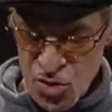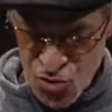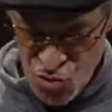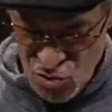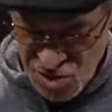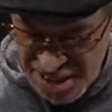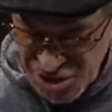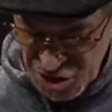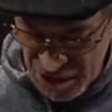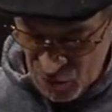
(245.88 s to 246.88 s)
True
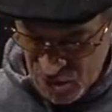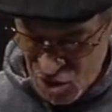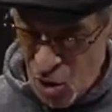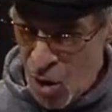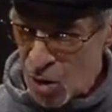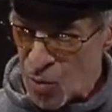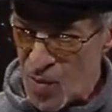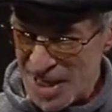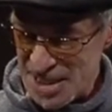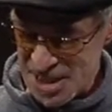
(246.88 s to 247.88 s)
teaching was
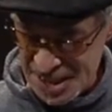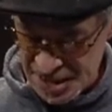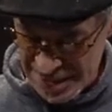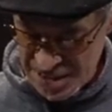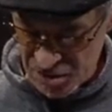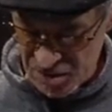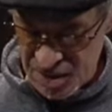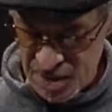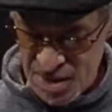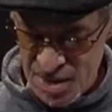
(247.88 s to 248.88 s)
always illegal.
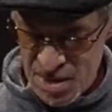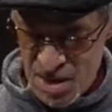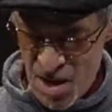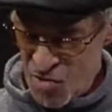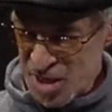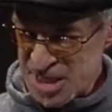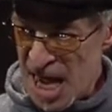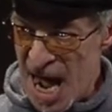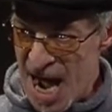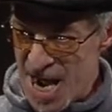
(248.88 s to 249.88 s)
The
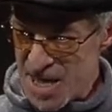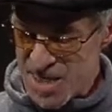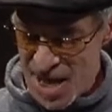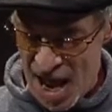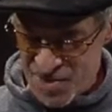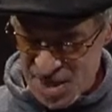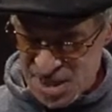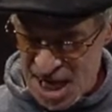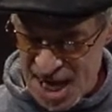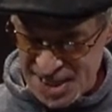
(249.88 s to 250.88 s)
tithe and the
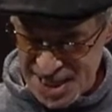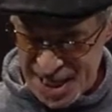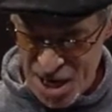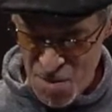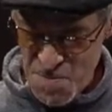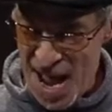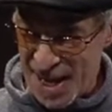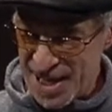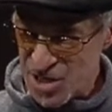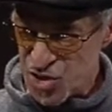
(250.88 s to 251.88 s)
tidy care
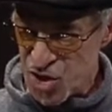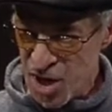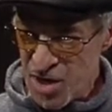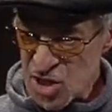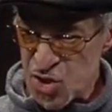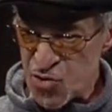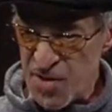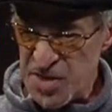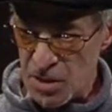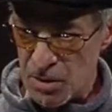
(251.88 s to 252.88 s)
package
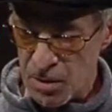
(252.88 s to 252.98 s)
trivial.